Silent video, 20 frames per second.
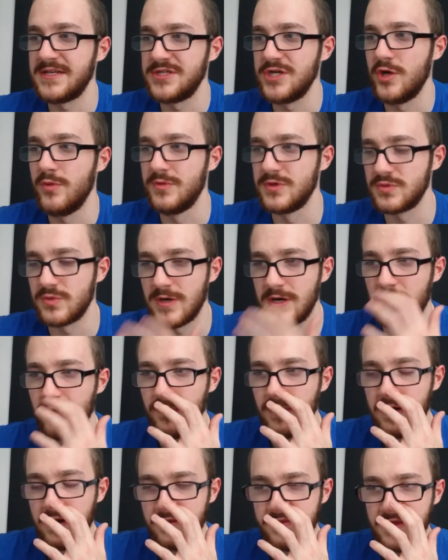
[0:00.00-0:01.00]
played Doom as
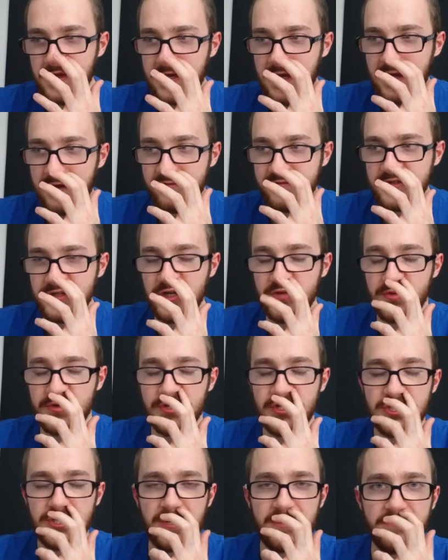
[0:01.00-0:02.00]
well, but I think out of Doom
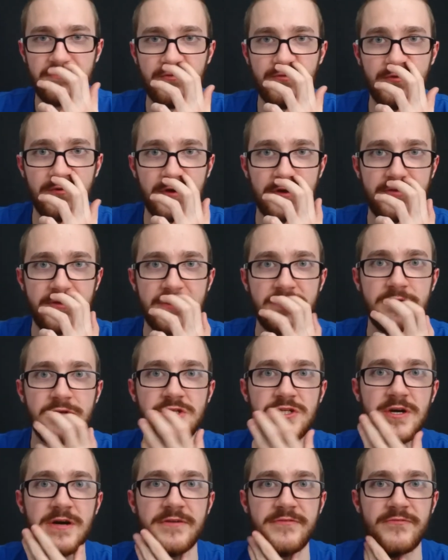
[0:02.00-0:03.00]
and Uncharted 4, I think
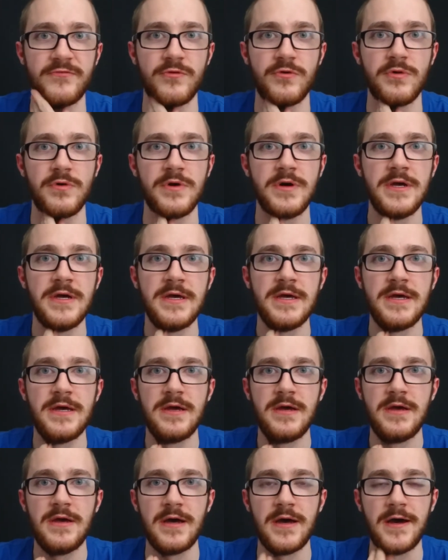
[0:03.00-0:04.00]
Uncharted 4
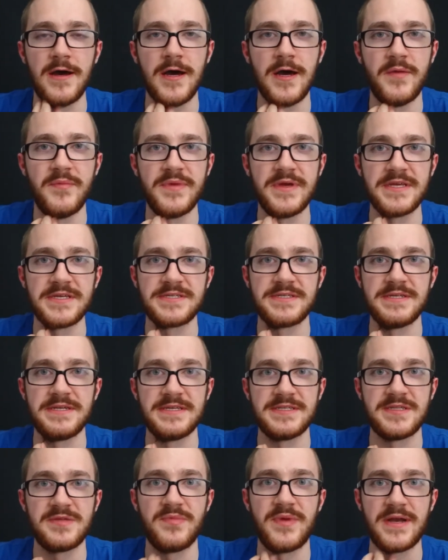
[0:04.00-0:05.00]
um, is,
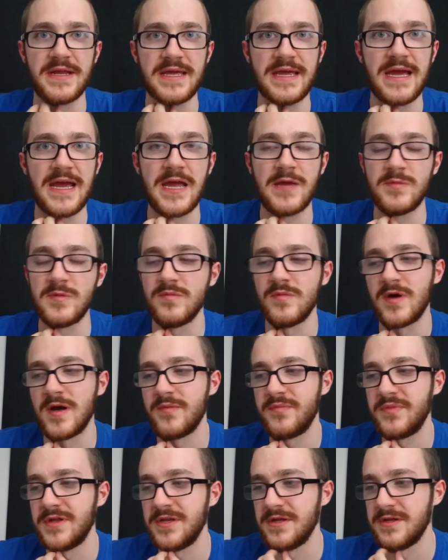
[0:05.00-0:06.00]
the, is the better game in
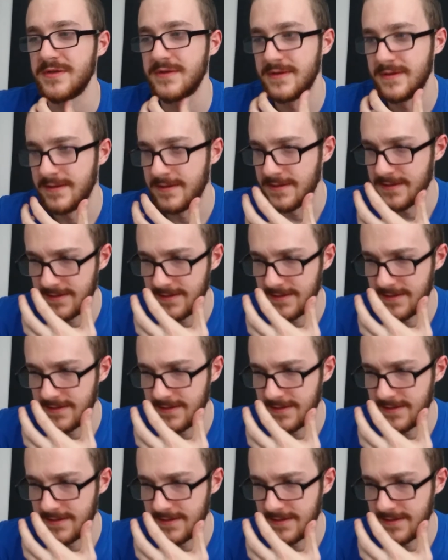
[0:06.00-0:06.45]
my opinion.